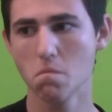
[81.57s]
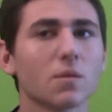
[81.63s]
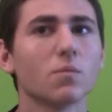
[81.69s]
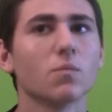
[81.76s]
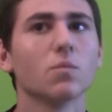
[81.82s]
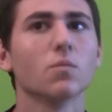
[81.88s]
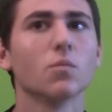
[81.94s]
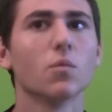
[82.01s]

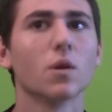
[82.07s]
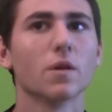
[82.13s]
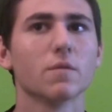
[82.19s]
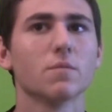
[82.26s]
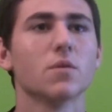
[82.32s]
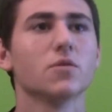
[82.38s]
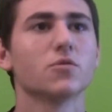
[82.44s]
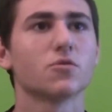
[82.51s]
And one of
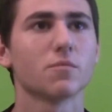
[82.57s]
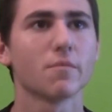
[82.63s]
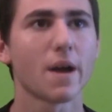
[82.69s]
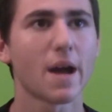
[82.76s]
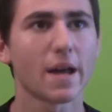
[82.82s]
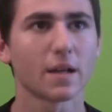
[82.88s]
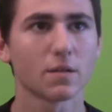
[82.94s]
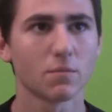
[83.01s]
the most
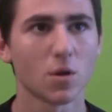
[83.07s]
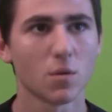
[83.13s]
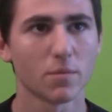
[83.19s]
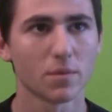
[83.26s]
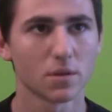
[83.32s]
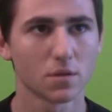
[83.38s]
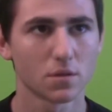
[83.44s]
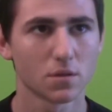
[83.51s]
traumatic
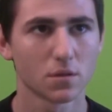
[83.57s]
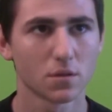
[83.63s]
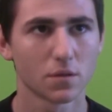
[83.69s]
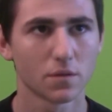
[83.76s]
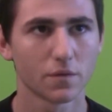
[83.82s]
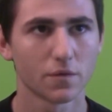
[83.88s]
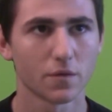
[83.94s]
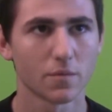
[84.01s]
moments
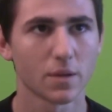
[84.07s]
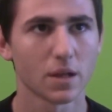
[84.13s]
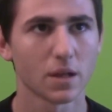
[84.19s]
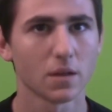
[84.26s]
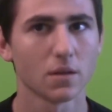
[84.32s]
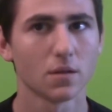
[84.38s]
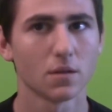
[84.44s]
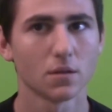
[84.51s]
for
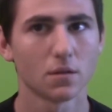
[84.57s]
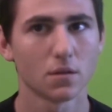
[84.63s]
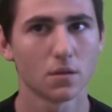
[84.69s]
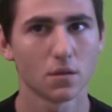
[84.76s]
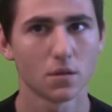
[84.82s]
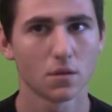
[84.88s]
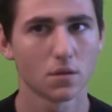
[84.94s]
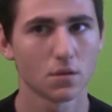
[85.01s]
me,
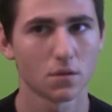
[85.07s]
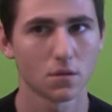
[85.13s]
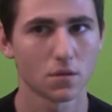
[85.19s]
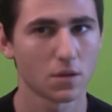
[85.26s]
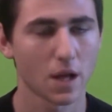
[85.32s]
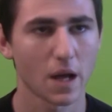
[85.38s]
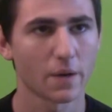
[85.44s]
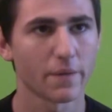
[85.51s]

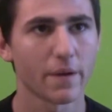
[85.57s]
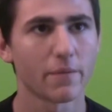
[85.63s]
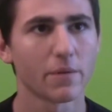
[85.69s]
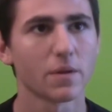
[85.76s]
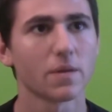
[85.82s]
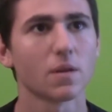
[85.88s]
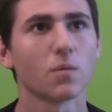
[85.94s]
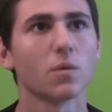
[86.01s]
just out of
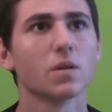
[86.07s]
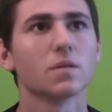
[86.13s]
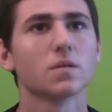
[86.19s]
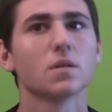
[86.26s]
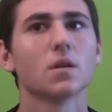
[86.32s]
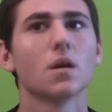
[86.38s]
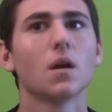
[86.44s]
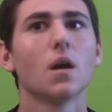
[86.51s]
everything,
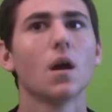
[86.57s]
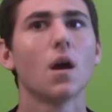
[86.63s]
was